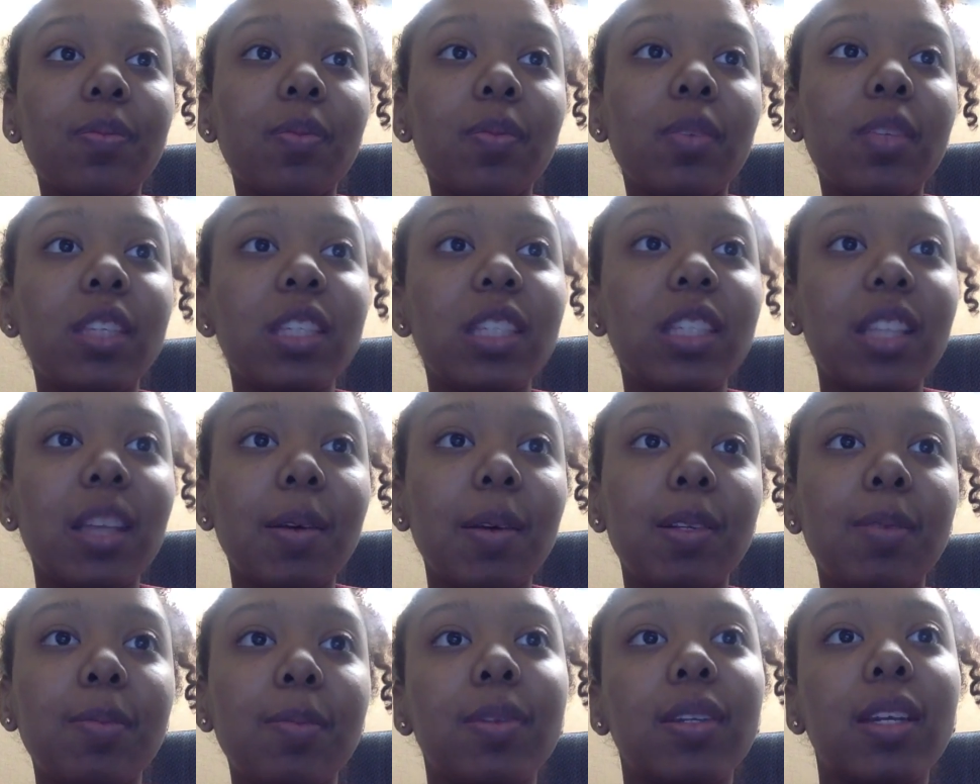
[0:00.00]
These
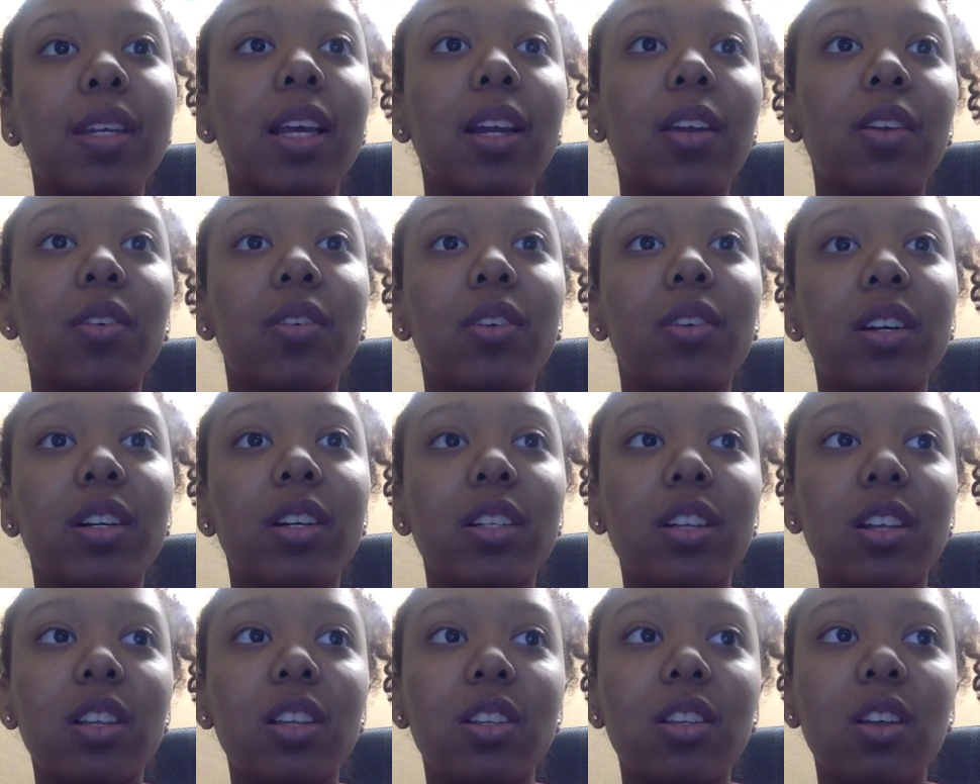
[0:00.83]
steps must be taken in order to
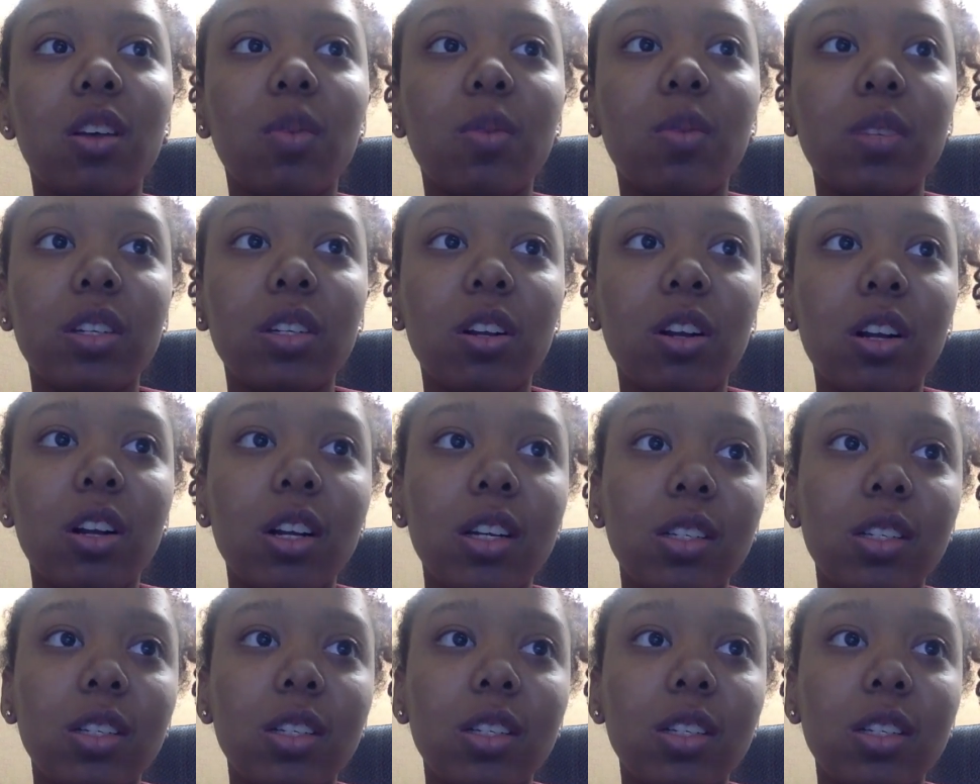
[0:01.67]
ensure the software is secure,